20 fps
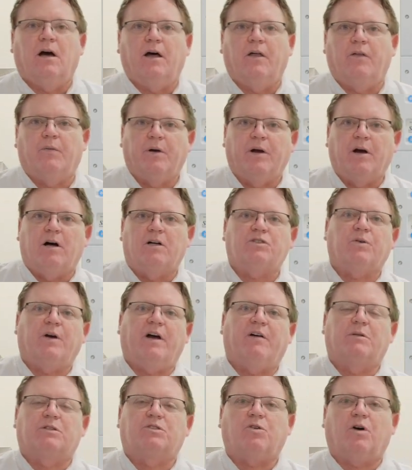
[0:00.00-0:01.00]
We also
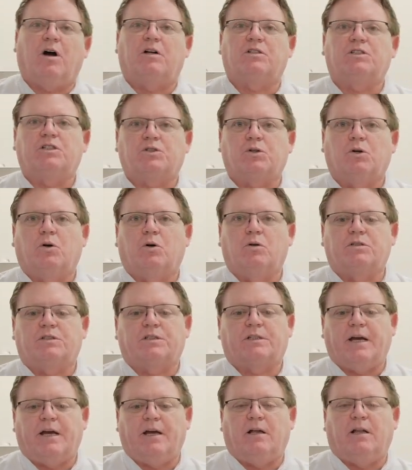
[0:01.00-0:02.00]
have metrology tools,
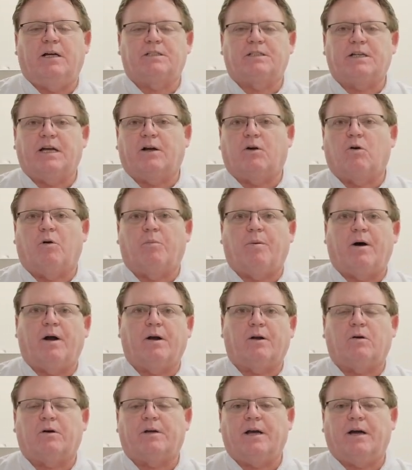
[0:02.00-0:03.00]
KLA 10-core
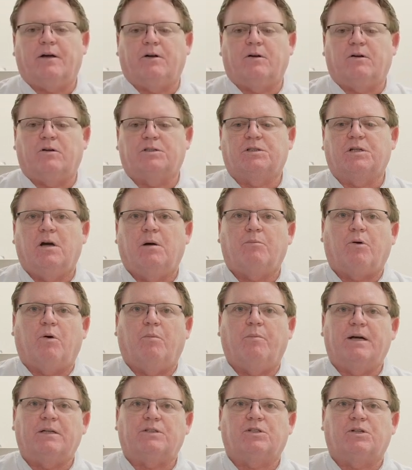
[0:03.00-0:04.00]
particle counters,
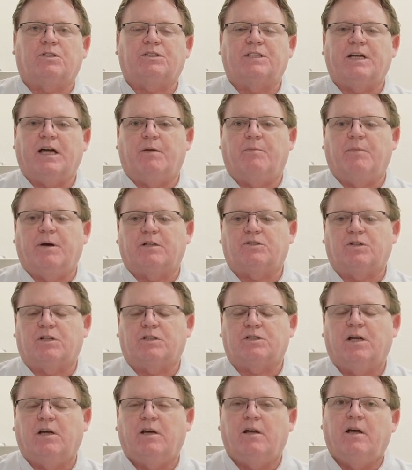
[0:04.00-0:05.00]
Prometrics,
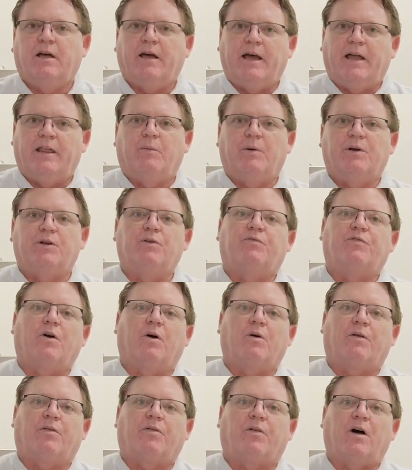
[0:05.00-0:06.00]
Nanometrics, and then we do
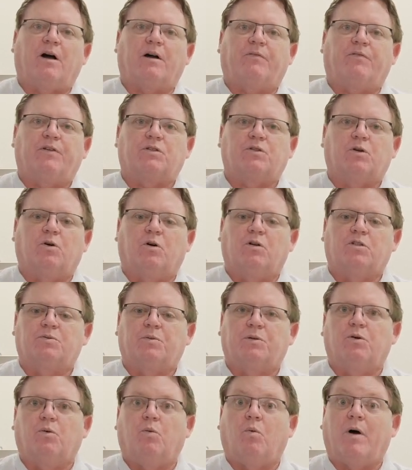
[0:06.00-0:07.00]
photolithography tools.
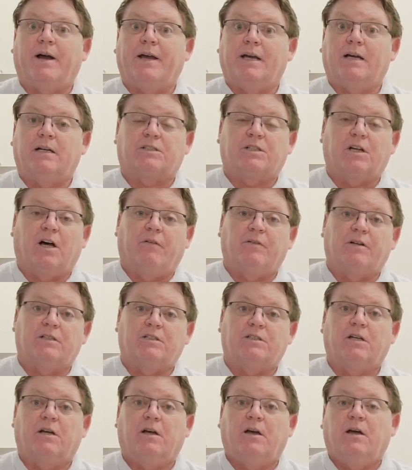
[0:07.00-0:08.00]
We do YES
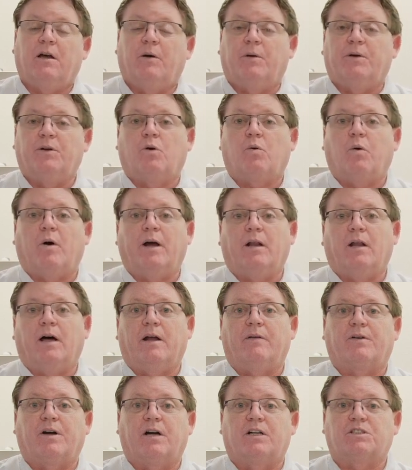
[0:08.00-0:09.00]
ovens. We do quite a
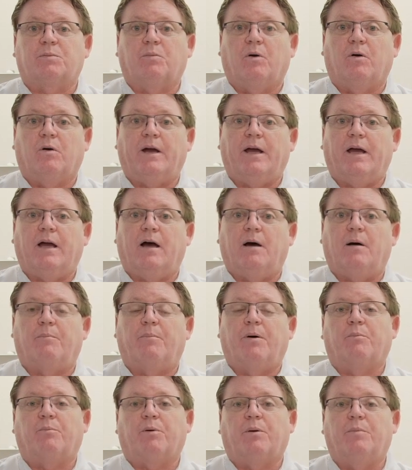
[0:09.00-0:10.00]
lot of customer
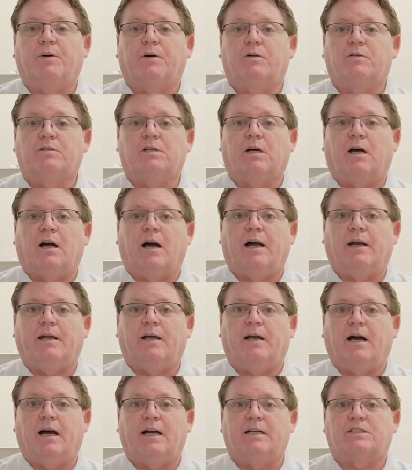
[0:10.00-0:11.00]
pump rebuilds,
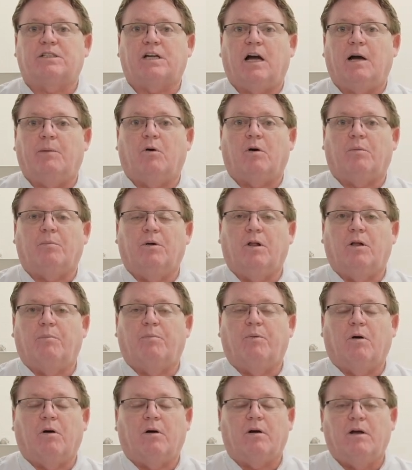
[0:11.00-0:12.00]
IDI, Cyborg,
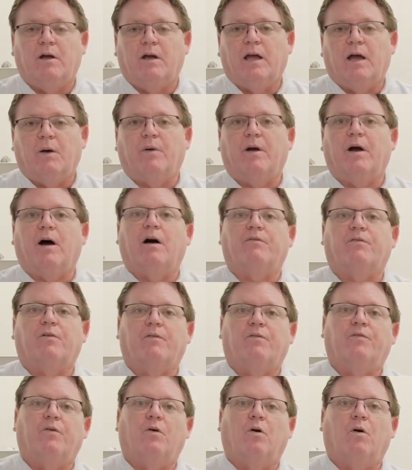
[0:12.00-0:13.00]
Millipore, and we offer
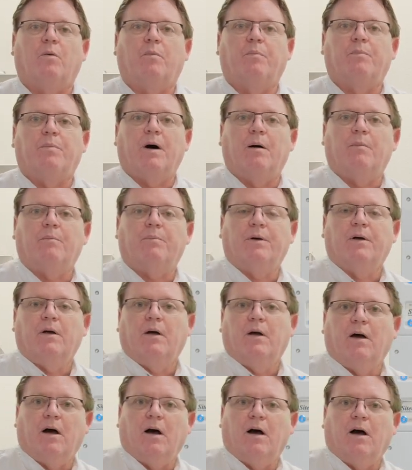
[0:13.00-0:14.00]
full pump
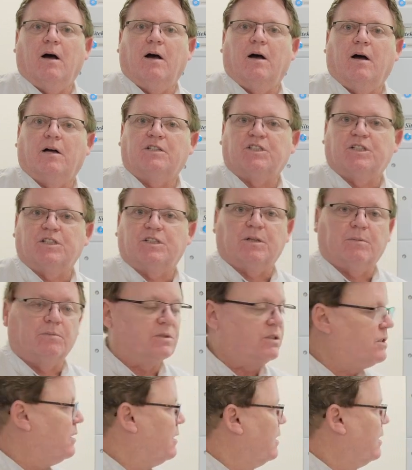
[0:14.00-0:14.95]
systems.